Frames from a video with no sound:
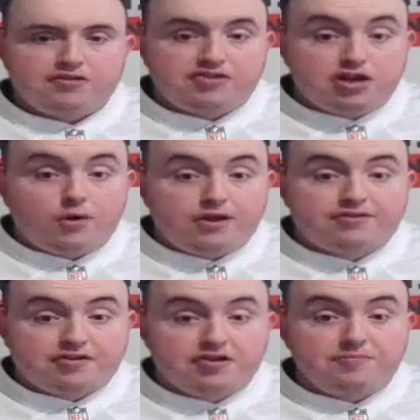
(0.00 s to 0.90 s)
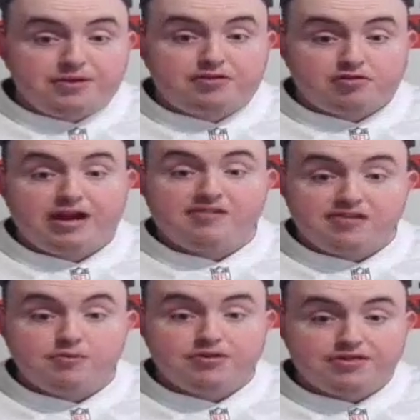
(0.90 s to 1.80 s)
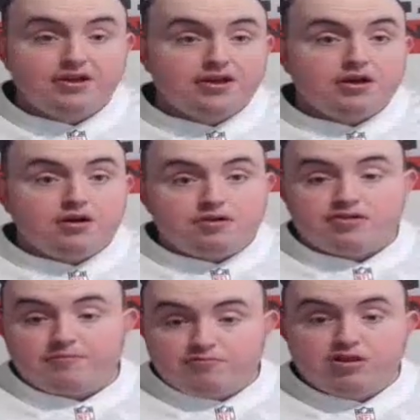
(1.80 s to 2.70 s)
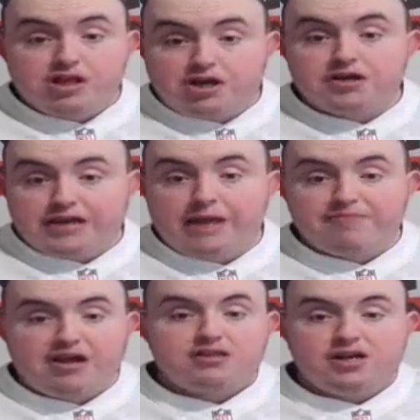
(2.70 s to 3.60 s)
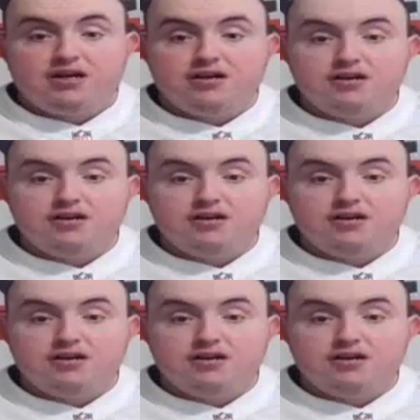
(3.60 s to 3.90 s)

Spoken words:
you know it's going to be crazy with some really good names out there.